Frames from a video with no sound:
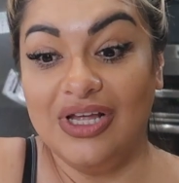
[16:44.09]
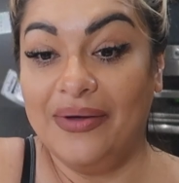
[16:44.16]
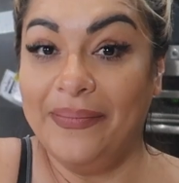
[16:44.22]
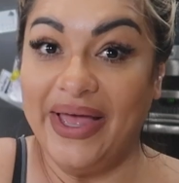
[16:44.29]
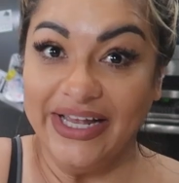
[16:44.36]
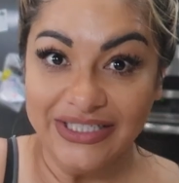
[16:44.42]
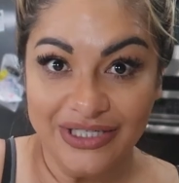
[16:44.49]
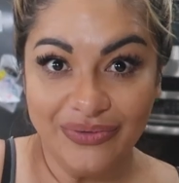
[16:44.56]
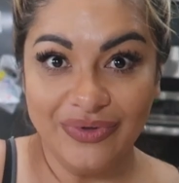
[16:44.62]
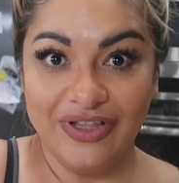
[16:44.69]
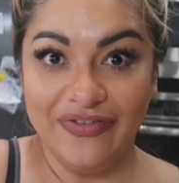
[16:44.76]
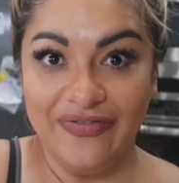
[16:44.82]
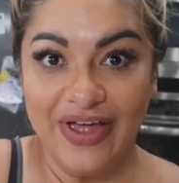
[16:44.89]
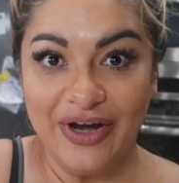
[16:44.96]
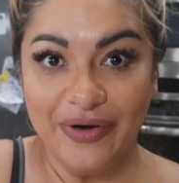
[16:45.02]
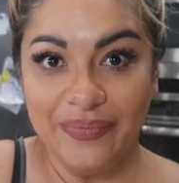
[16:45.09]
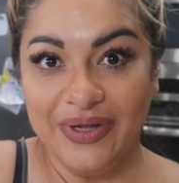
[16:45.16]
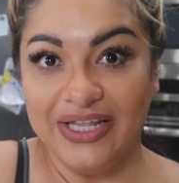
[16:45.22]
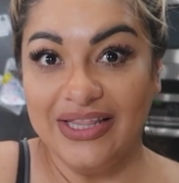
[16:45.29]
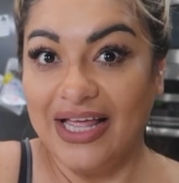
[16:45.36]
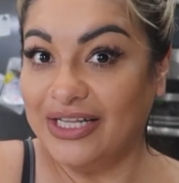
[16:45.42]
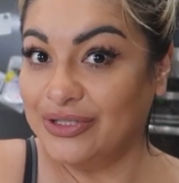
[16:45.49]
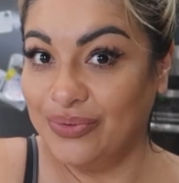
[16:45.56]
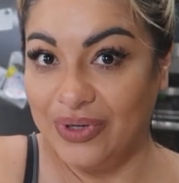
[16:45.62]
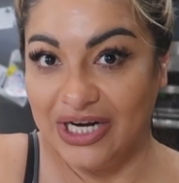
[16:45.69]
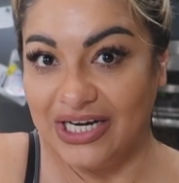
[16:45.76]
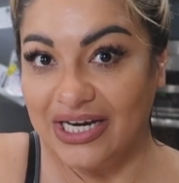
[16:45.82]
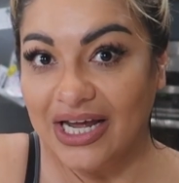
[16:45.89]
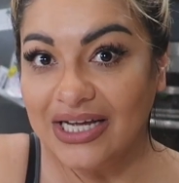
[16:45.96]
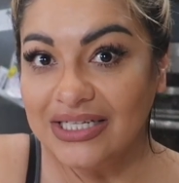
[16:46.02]
imagine with a phetamine, that's what
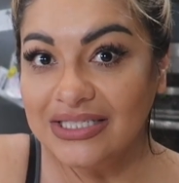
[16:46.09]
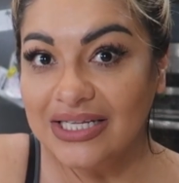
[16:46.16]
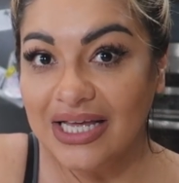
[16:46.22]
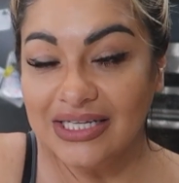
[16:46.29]
it does.